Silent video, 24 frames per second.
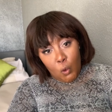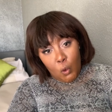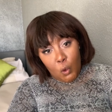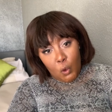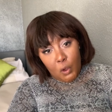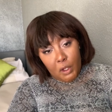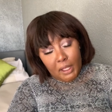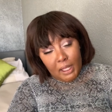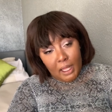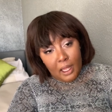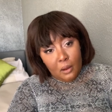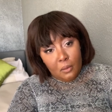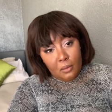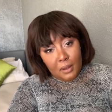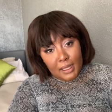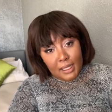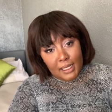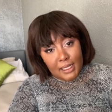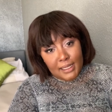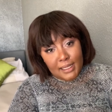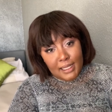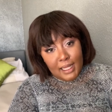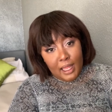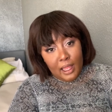Okay, when they
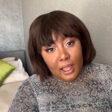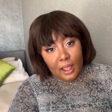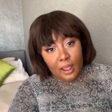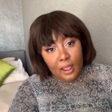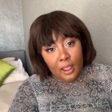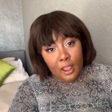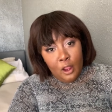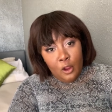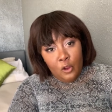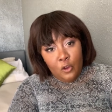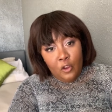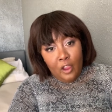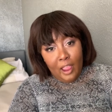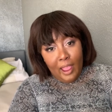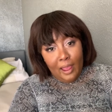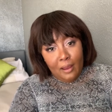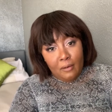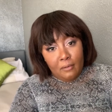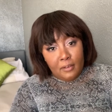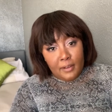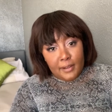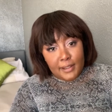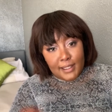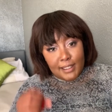say you have
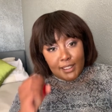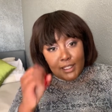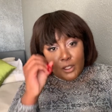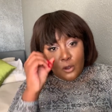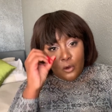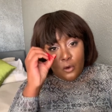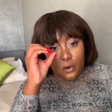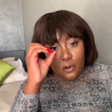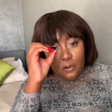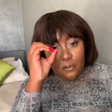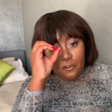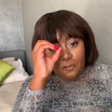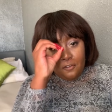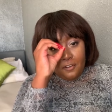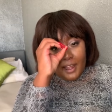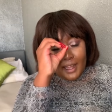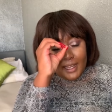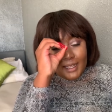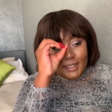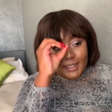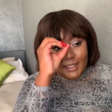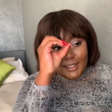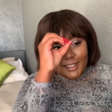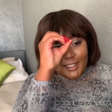zero
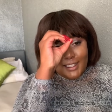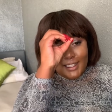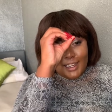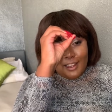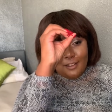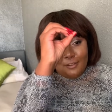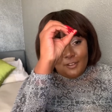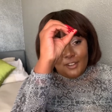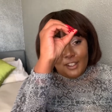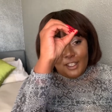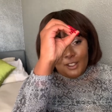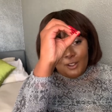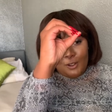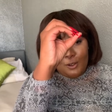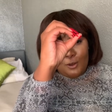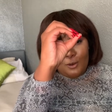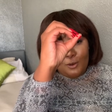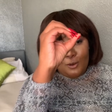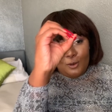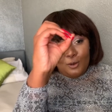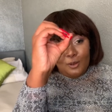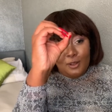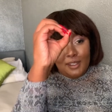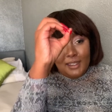fight left in you,
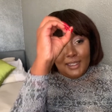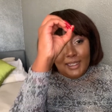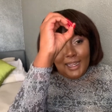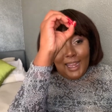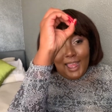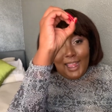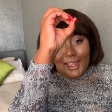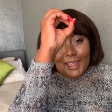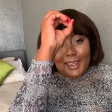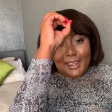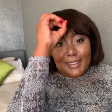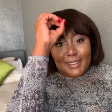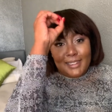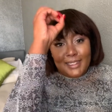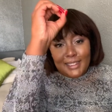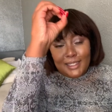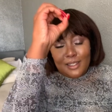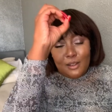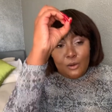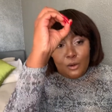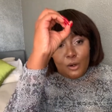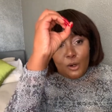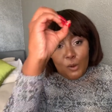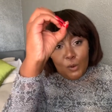like
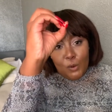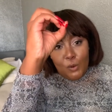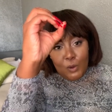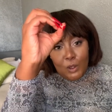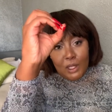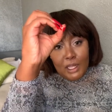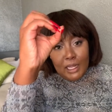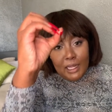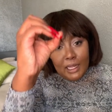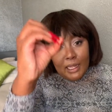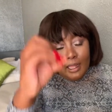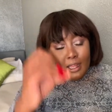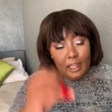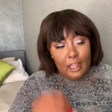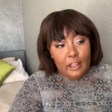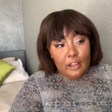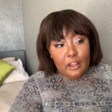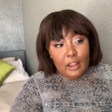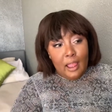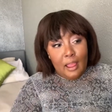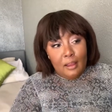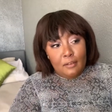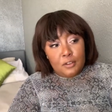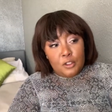zero,
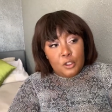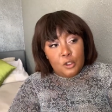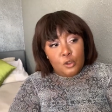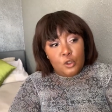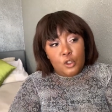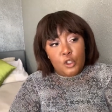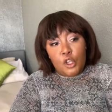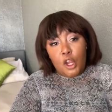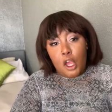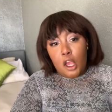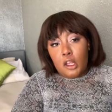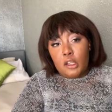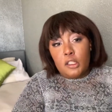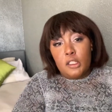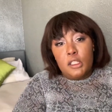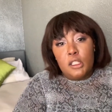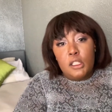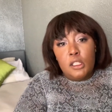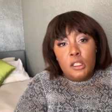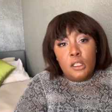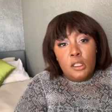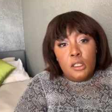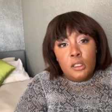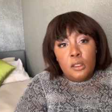you have to start
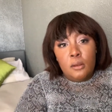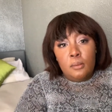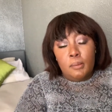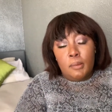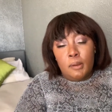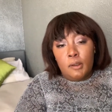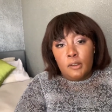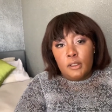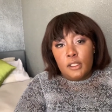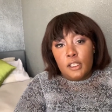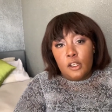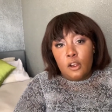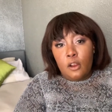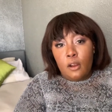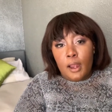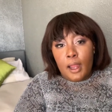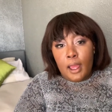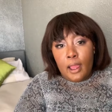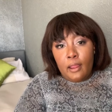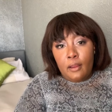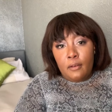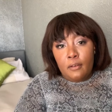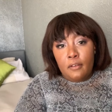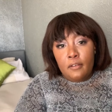building your
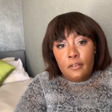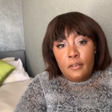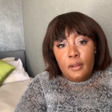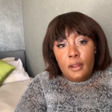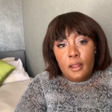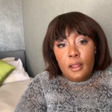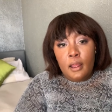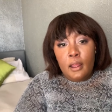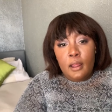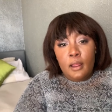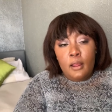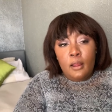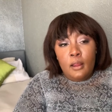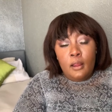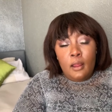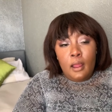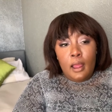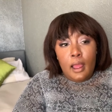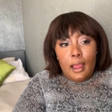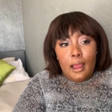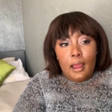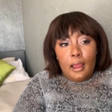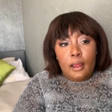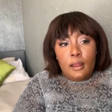life.
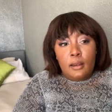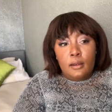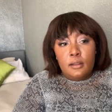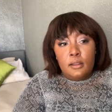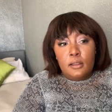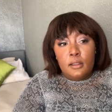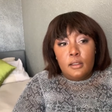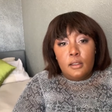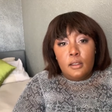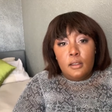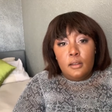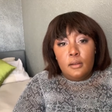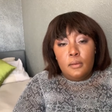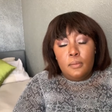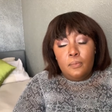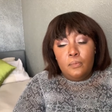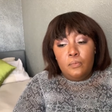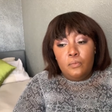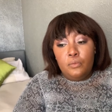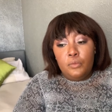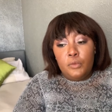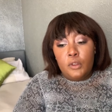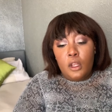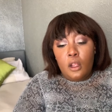And
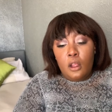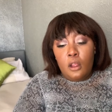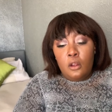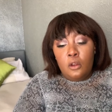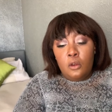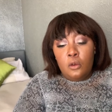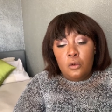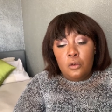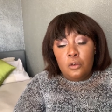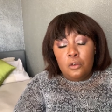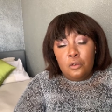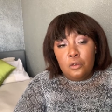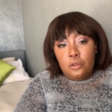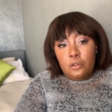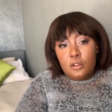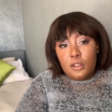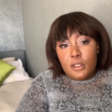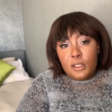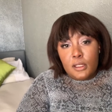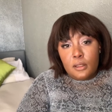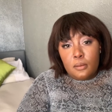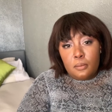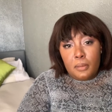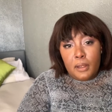you
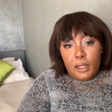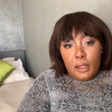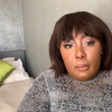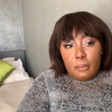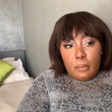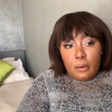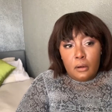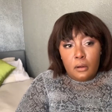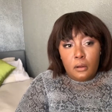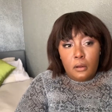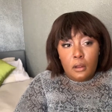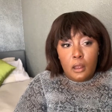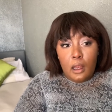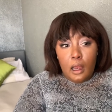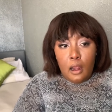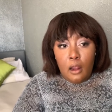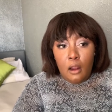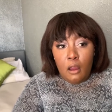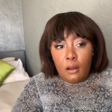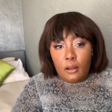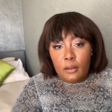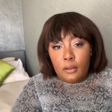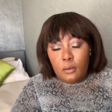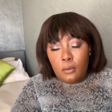lose people
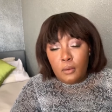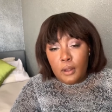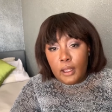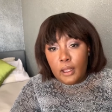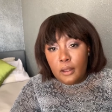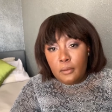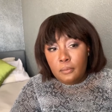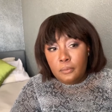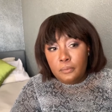along the way.